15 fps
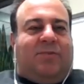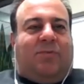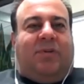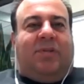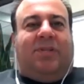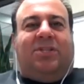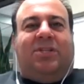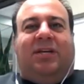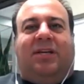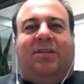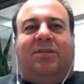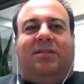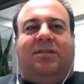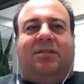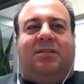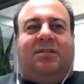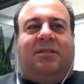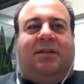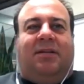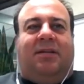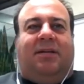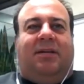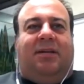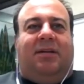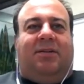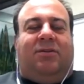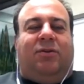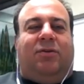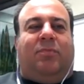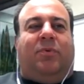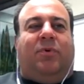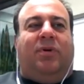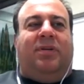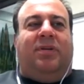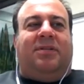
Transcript: one of the challenges is, to your point,